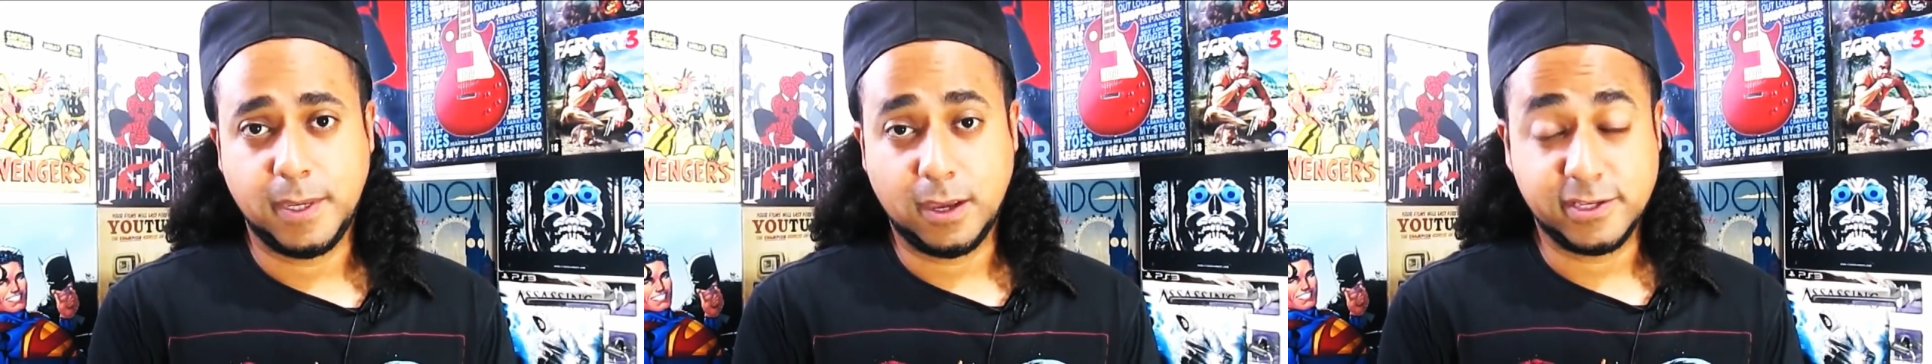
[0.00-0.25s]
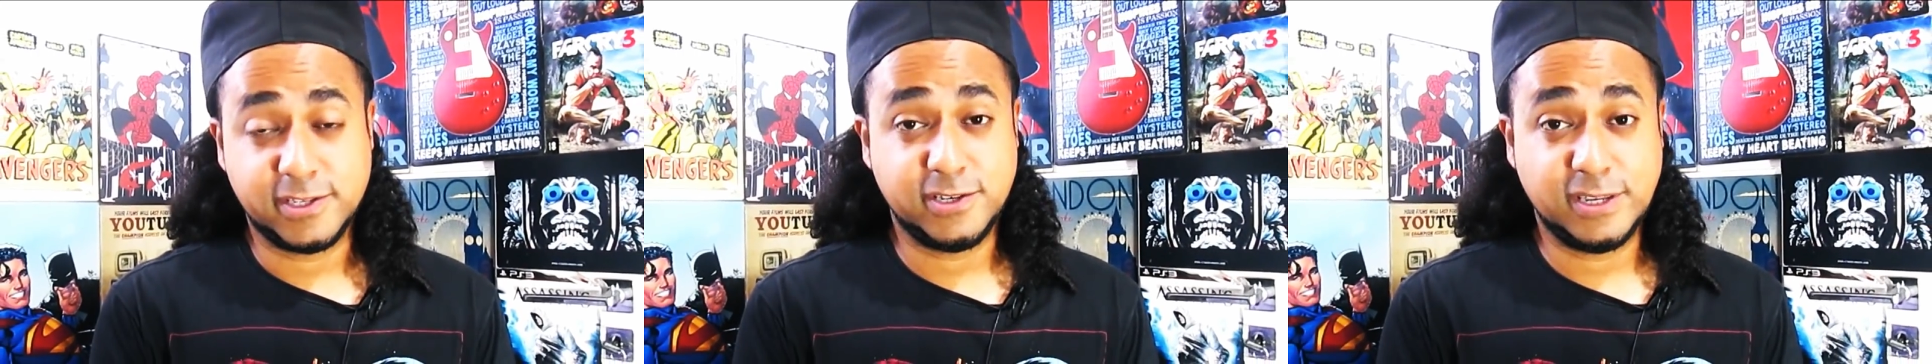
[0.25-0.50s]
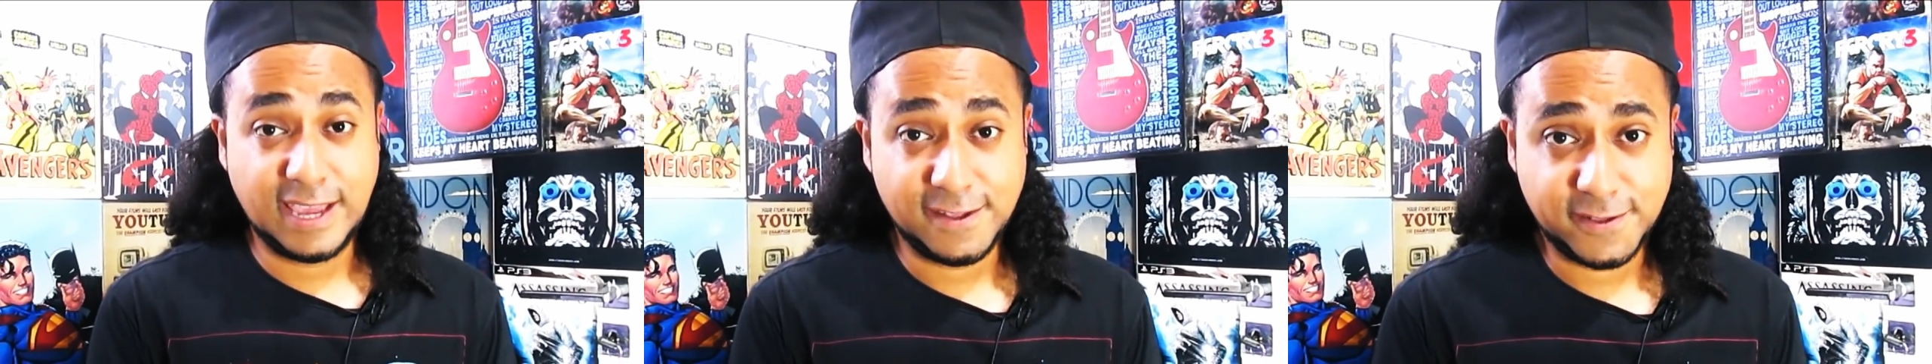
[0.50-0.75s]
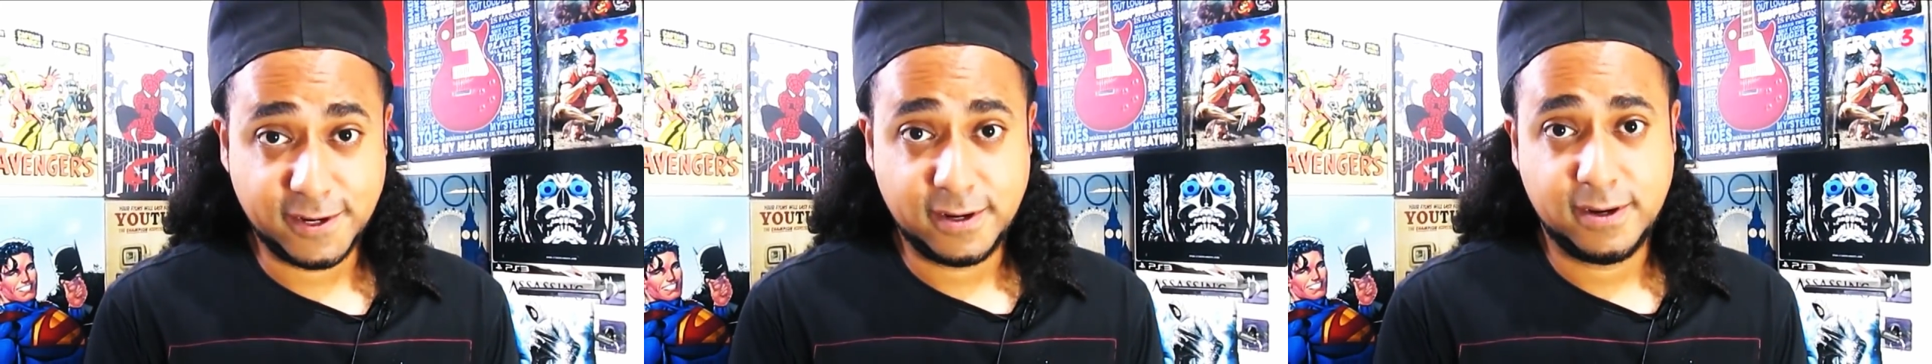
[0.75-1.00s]
because
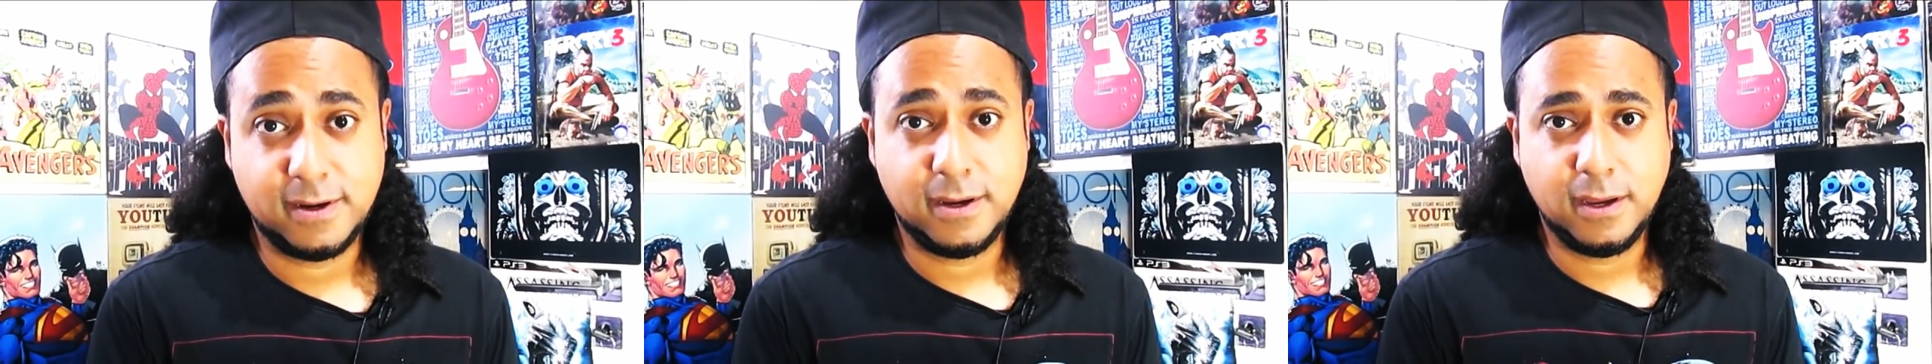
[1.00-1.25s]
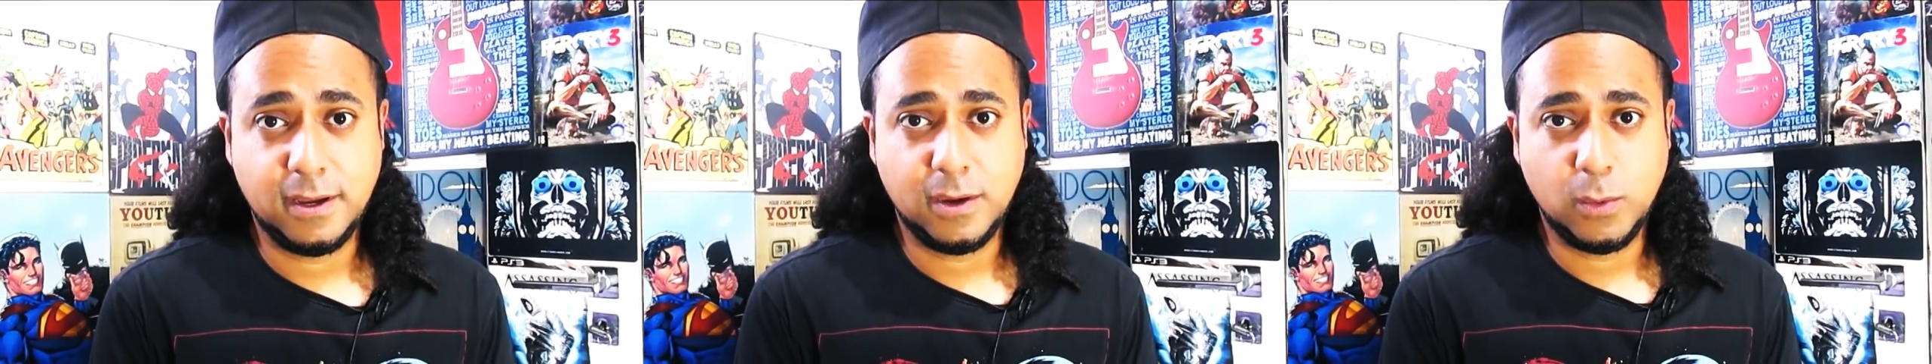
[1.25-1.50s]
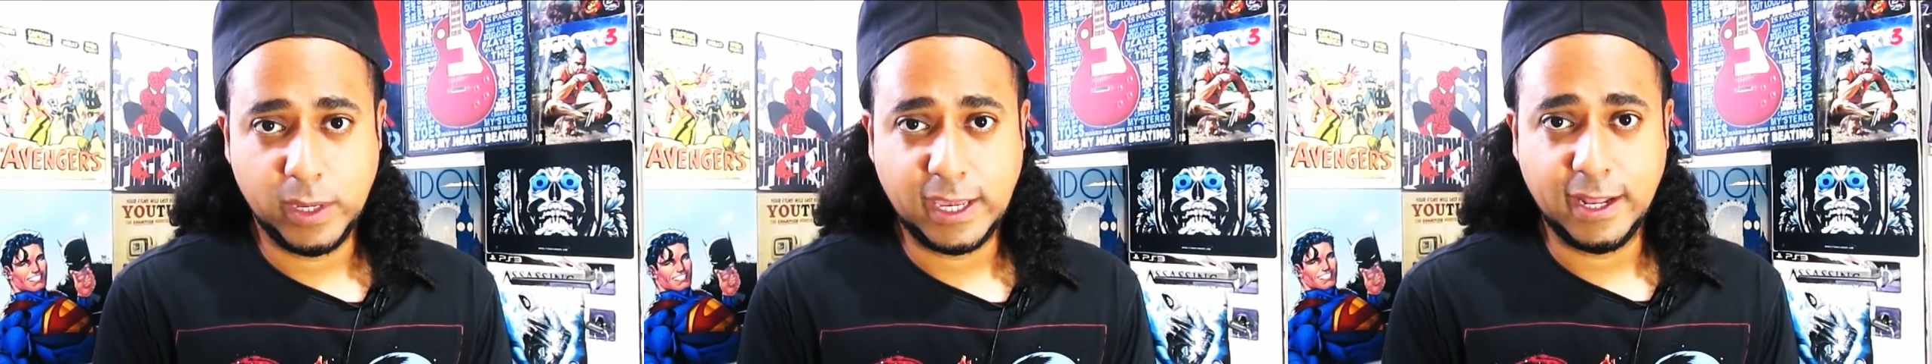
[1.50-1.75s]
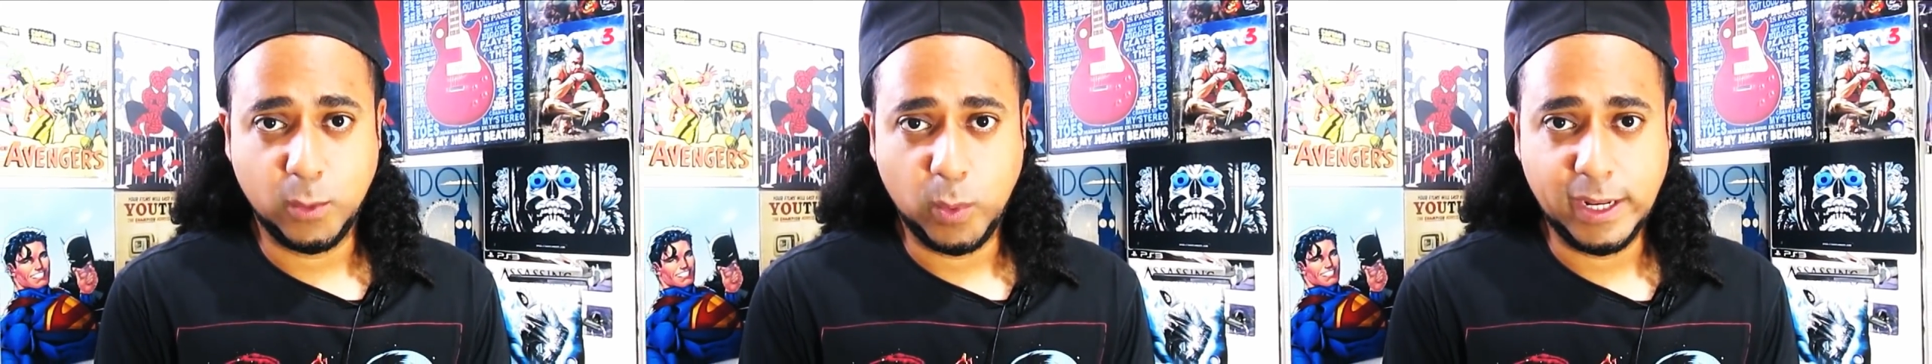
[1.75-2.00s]
together we
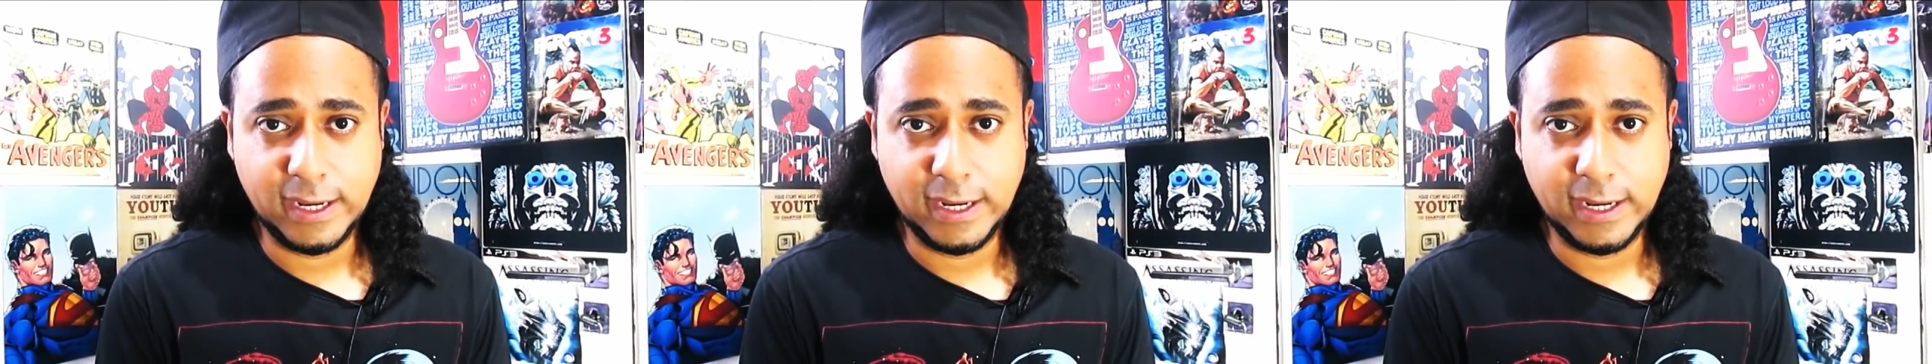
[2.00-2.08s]
can